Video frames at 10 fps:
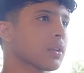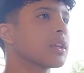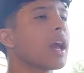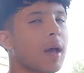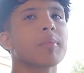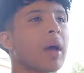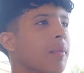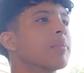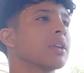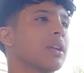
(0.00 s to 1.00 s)
Yeah, I've,
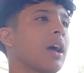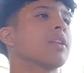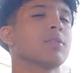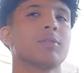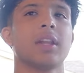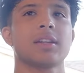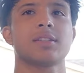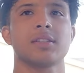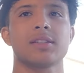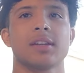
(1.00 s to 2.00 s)
I've been. I know who Elijah no, is.